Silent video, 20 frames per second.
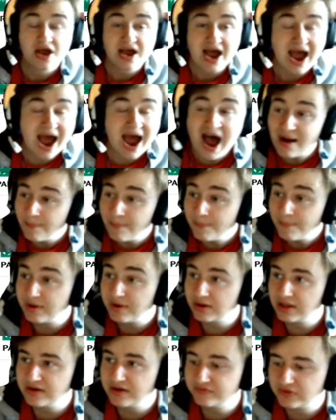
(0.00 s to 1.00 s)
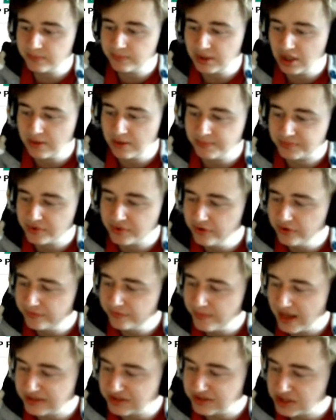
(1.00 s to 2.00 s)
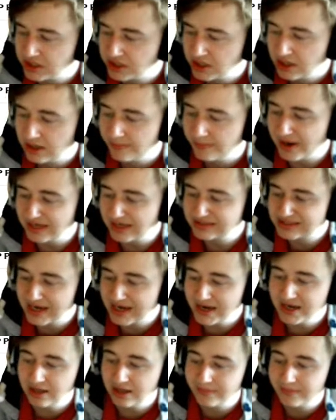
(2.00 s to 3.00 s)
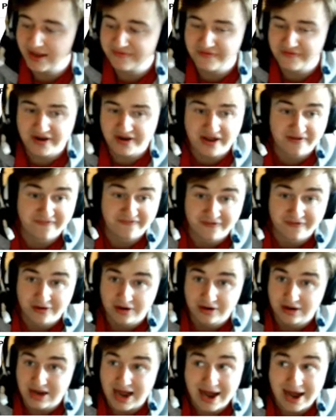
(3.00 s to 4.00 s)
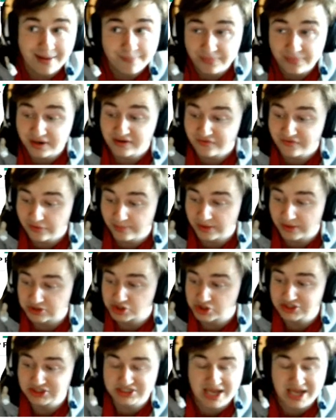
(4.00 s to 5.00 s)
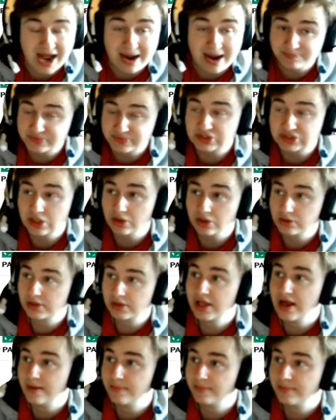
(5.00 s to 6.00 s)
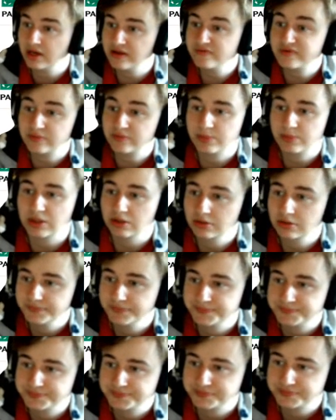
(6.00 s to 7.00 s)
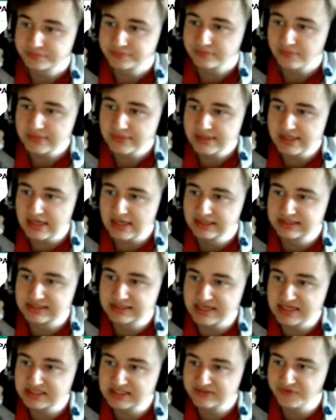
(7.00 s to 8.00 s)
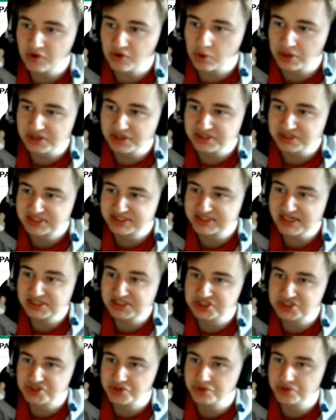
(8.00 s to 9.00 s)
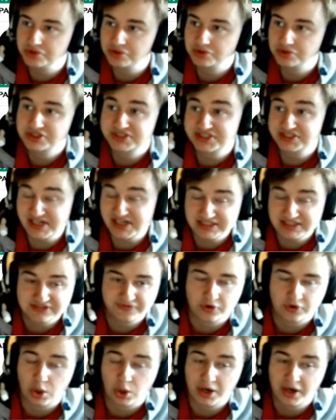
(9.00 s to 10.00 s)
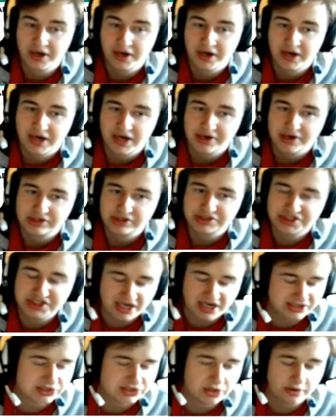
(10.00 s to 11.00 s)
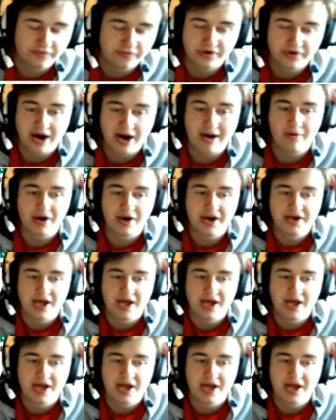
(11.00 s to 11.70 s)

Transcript: Unbelievable improvement by Daniil Medvedev. Unbelievable. Just absolutely unbelievable. 6-4, 6-2, 6-4. Just over an hour and a